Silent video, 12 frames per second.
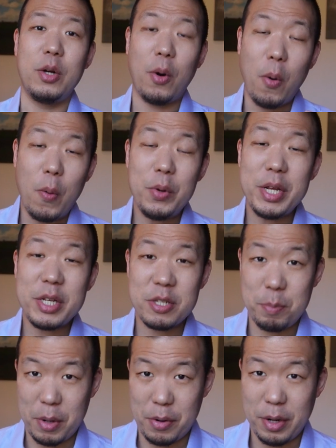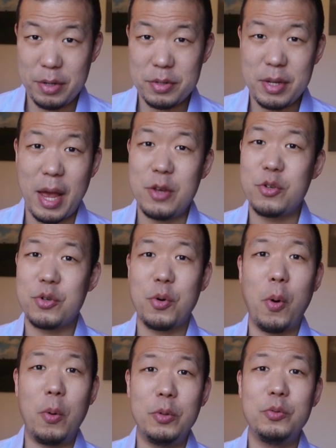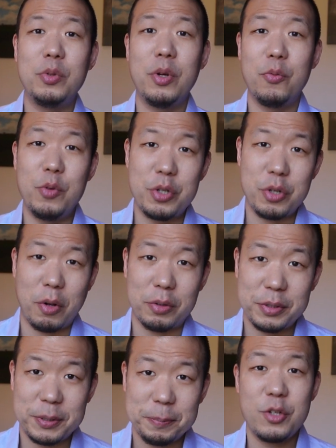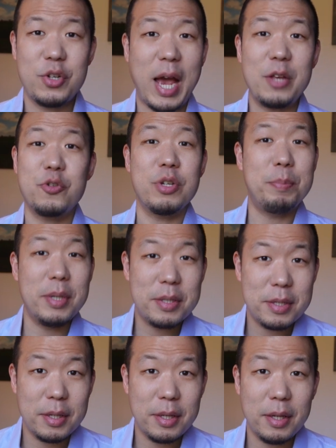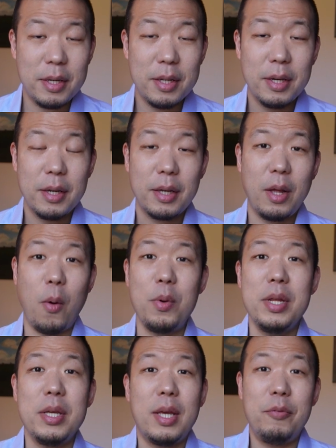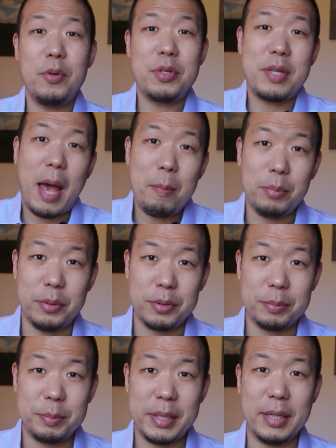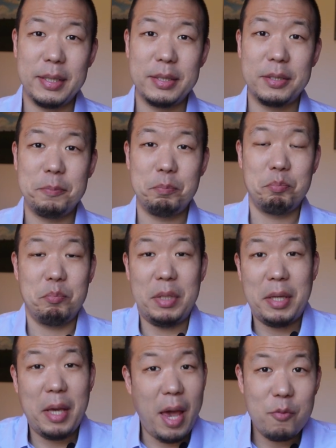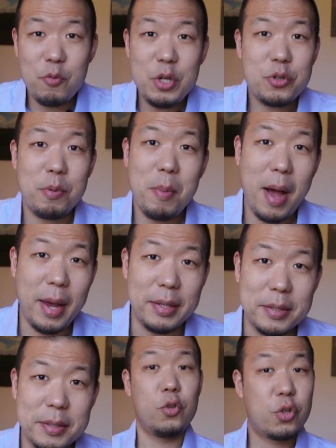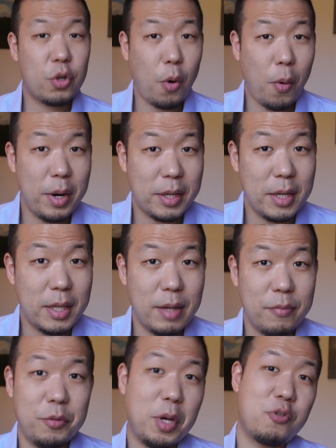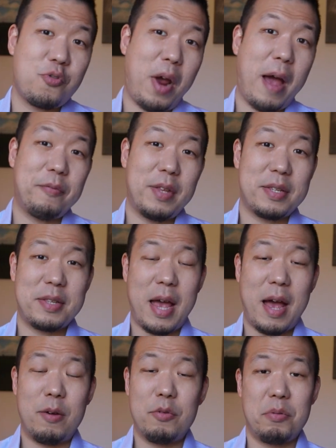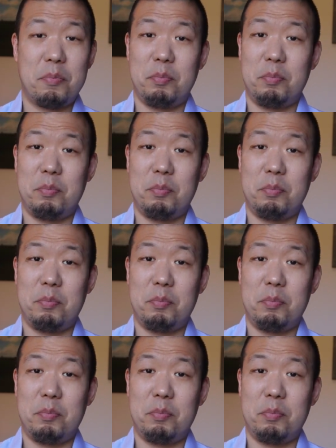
your own experience, and your own results. ChatGPT can only give you samples because it can't read your mind. Sure, it can give you a draft that sounds